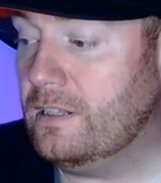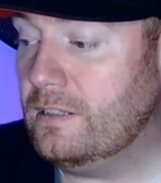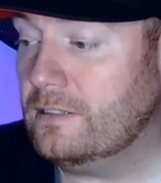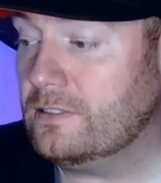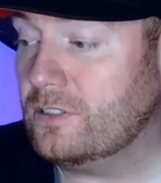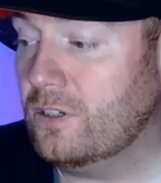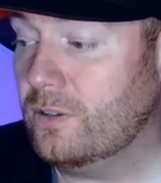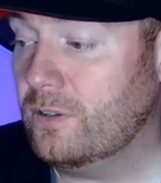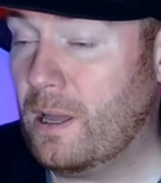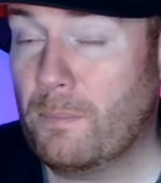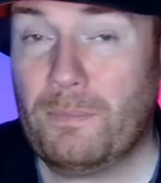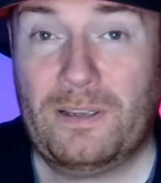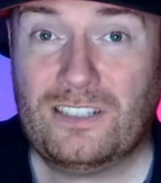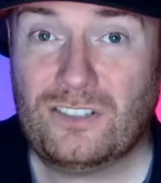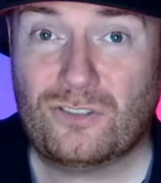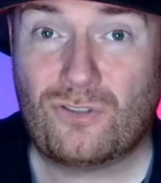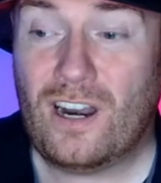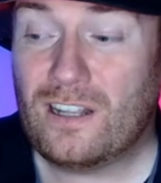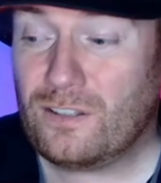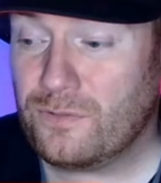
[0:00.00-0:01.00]
so that means a
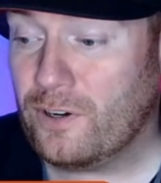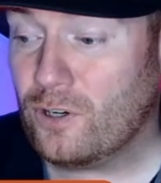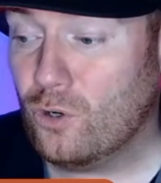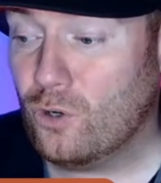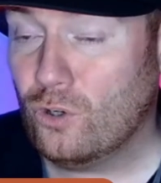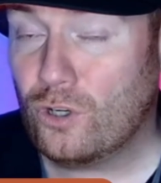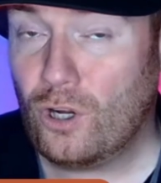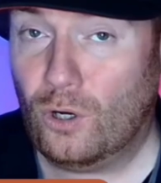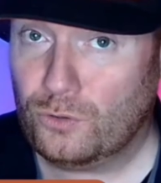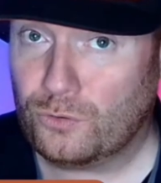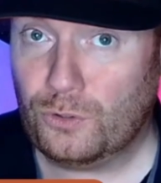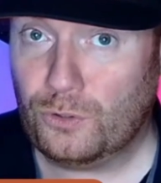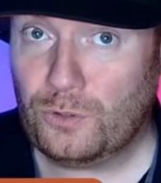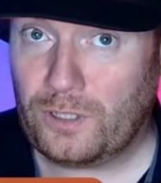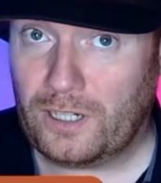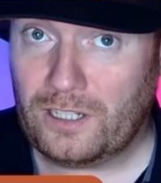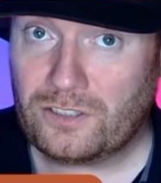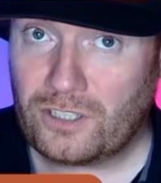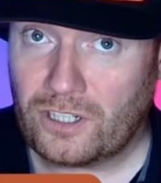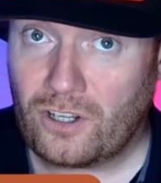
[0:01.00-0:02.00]
transfer could go through.
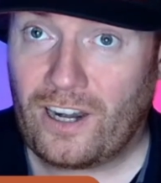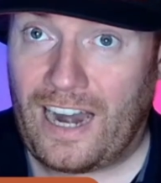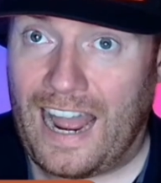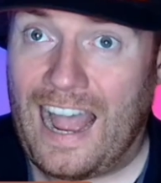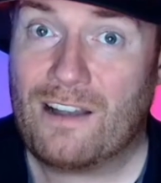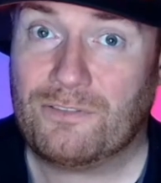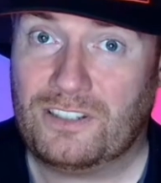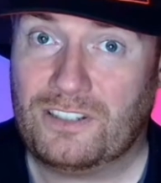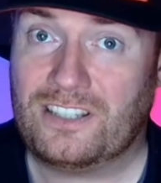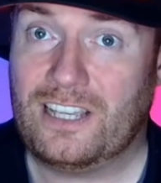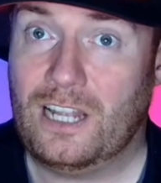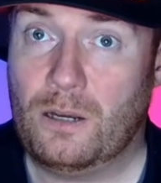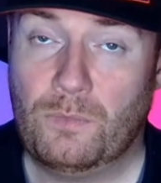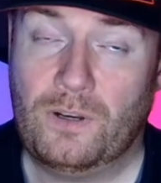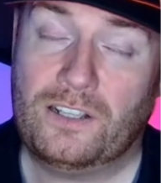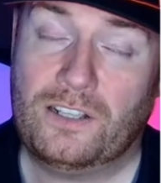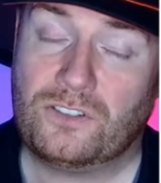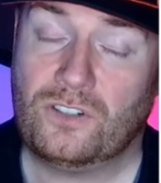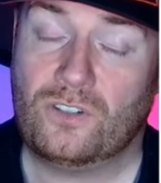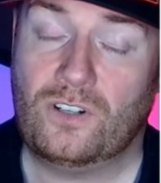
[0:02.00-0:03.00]
They're going to have to sell him
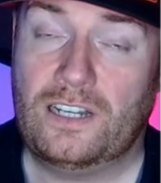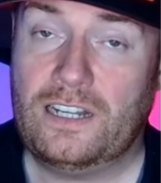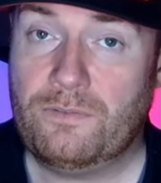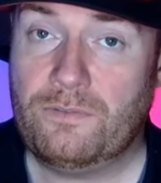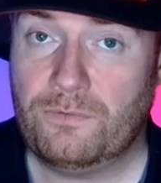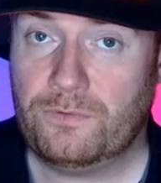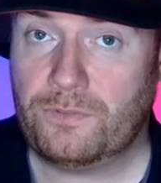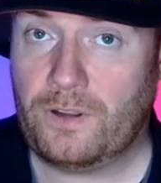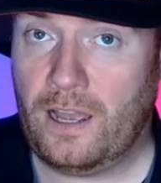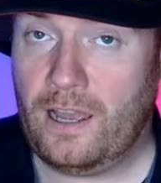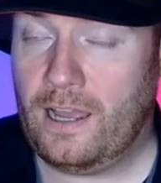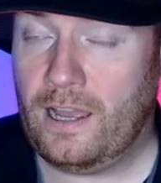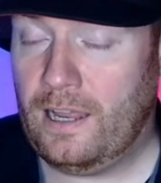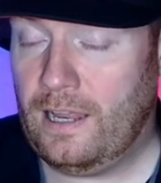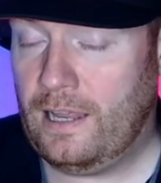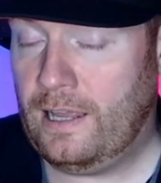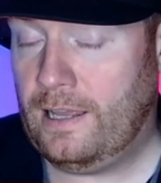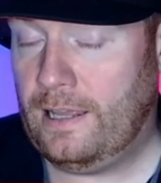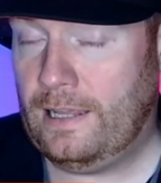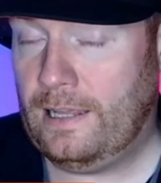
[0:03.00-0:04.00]
unless they're going to leave
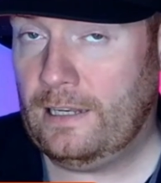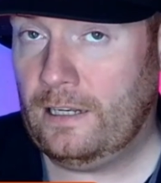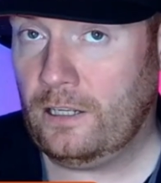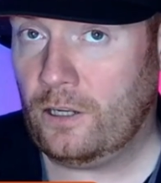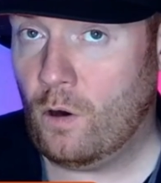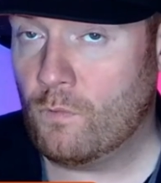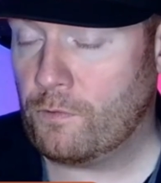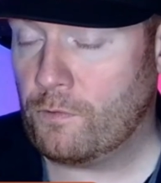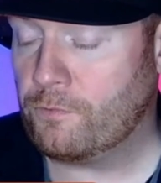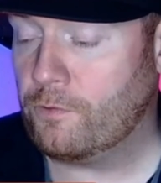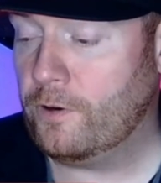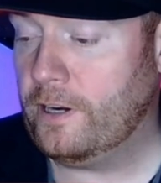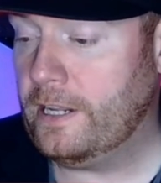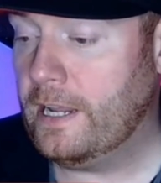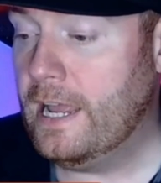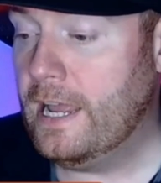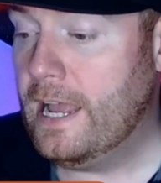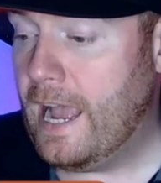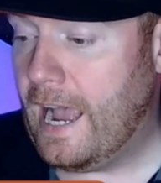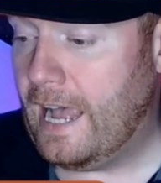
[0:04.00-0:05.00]
him go for free
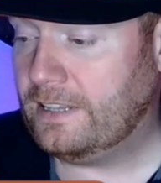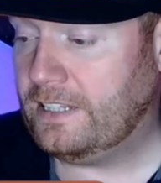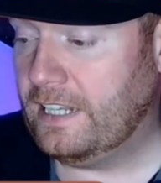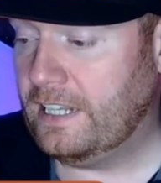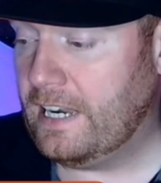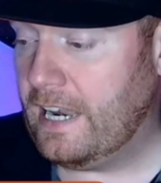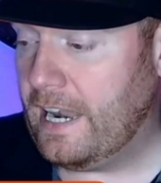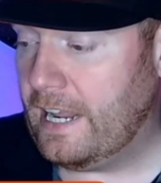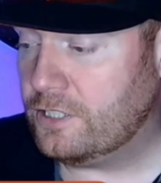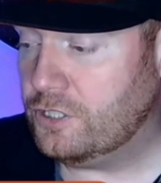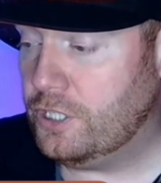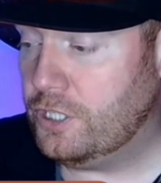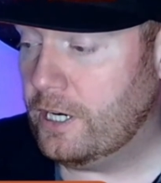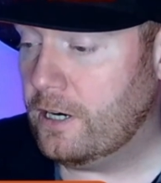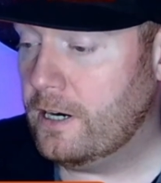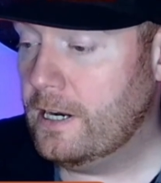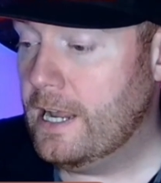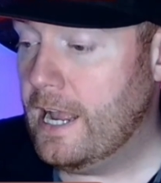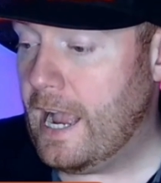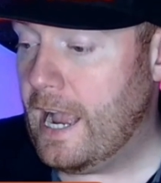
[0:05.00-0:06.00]
at the end of next year.